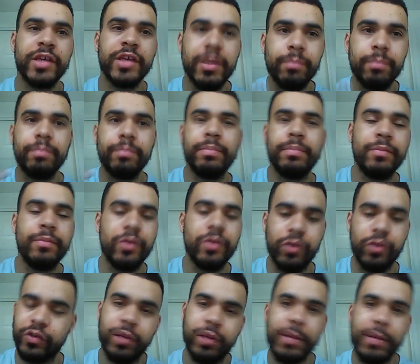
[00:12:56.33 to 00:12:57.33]
it's gonna
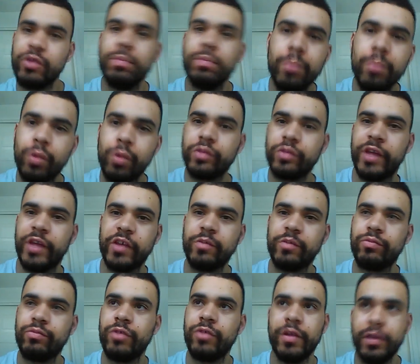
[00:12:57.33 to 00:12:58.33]
make you more desperate, and
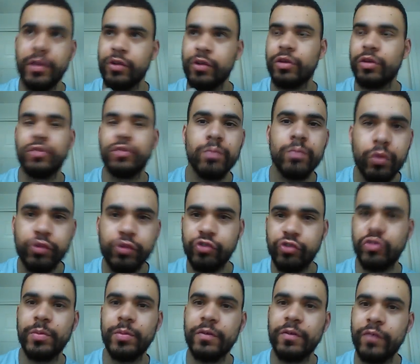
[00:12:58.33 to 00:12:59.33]
then you're gonna do more stupid
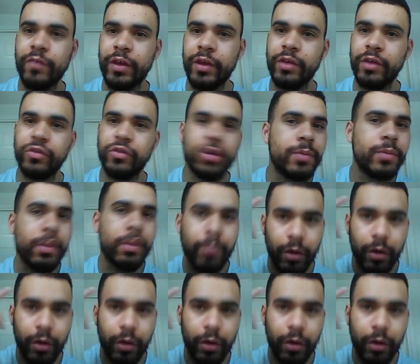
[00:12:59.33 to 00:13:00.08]
things. You're gonna be emotionally